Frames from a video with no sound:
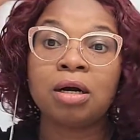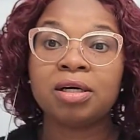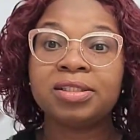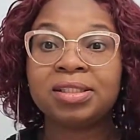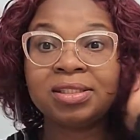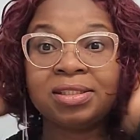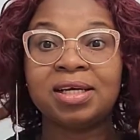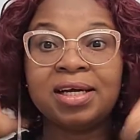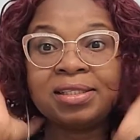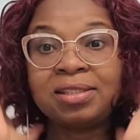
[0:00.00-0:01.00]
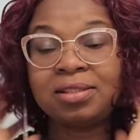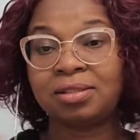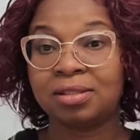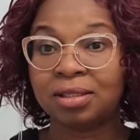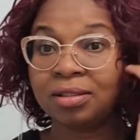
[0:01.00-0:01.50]
Other than that,
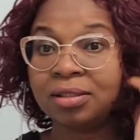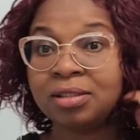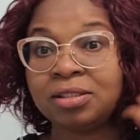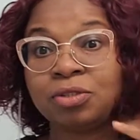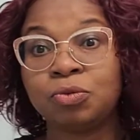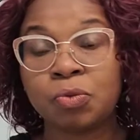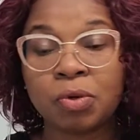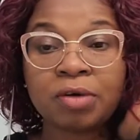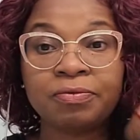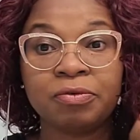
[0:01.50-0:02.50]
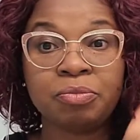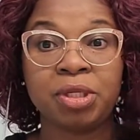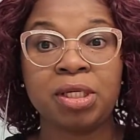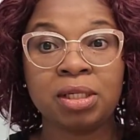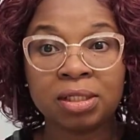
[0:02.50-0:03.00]
I think this will work for
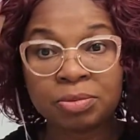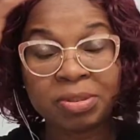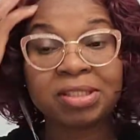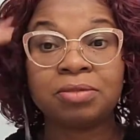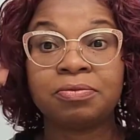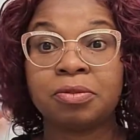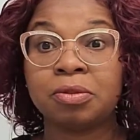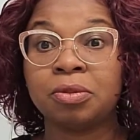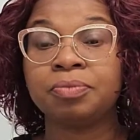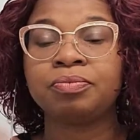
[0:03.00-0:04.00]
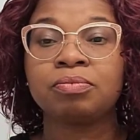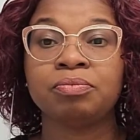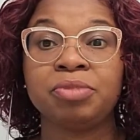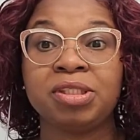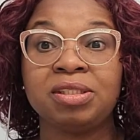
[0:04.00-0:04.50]
me, especially for
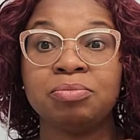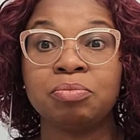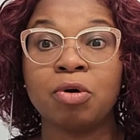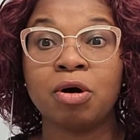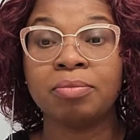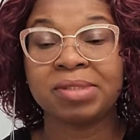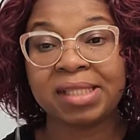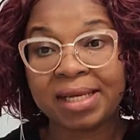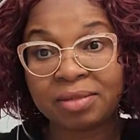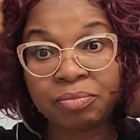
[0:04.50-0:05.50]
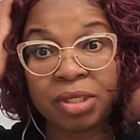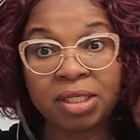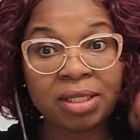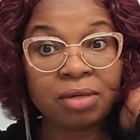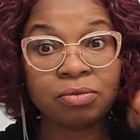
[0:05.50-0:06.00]
busy moms like
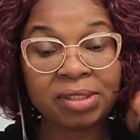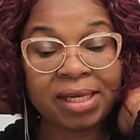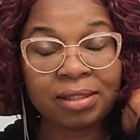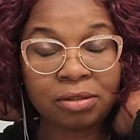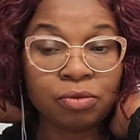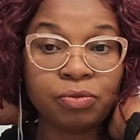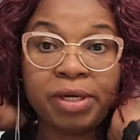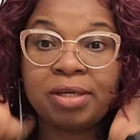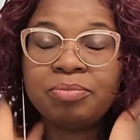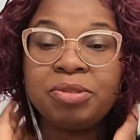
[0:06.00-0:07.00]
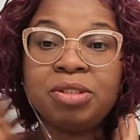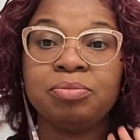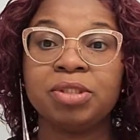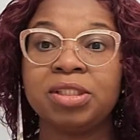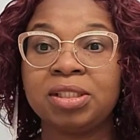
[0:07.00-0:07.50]
me that would like to wake up in the
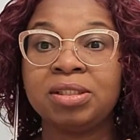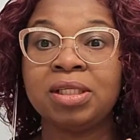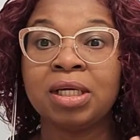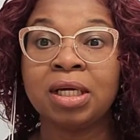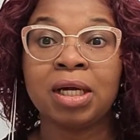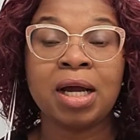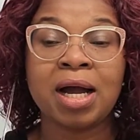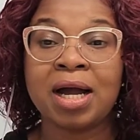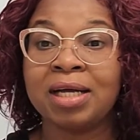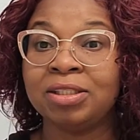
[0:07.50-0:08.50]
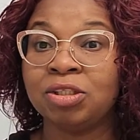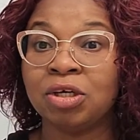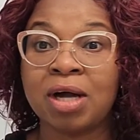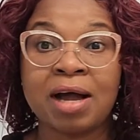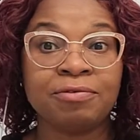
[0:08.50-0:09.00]
morning and
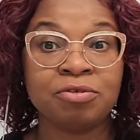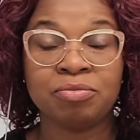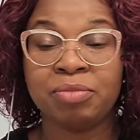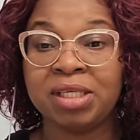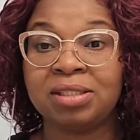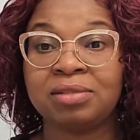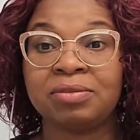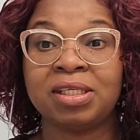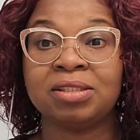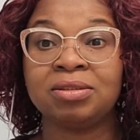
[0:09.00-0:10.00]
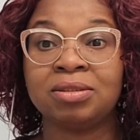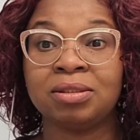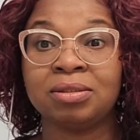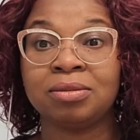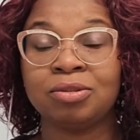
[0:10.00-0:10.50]
not have to mess around
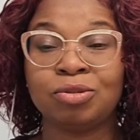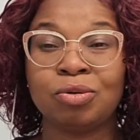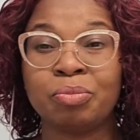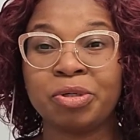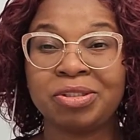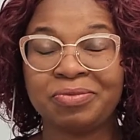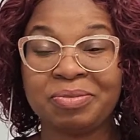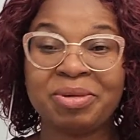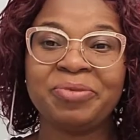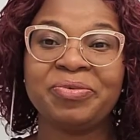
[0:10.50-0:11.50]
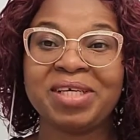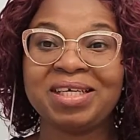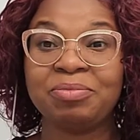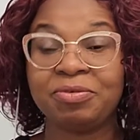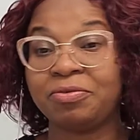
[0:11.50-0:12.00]
so much with my
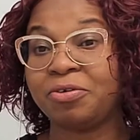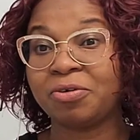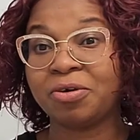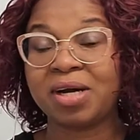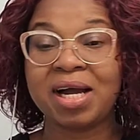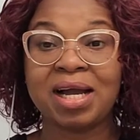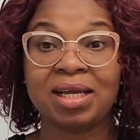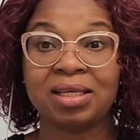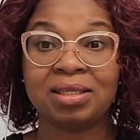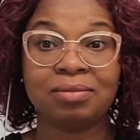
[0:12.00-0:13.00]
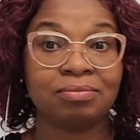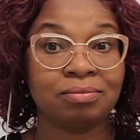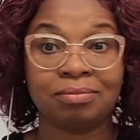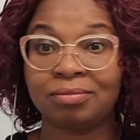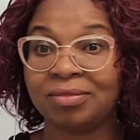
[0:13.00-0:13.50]
wig before I
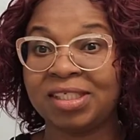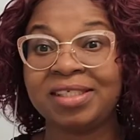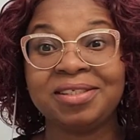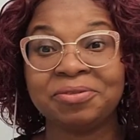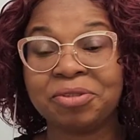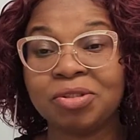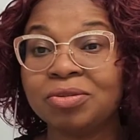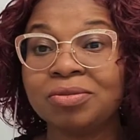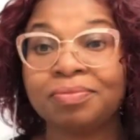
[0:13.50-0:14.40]
hit the road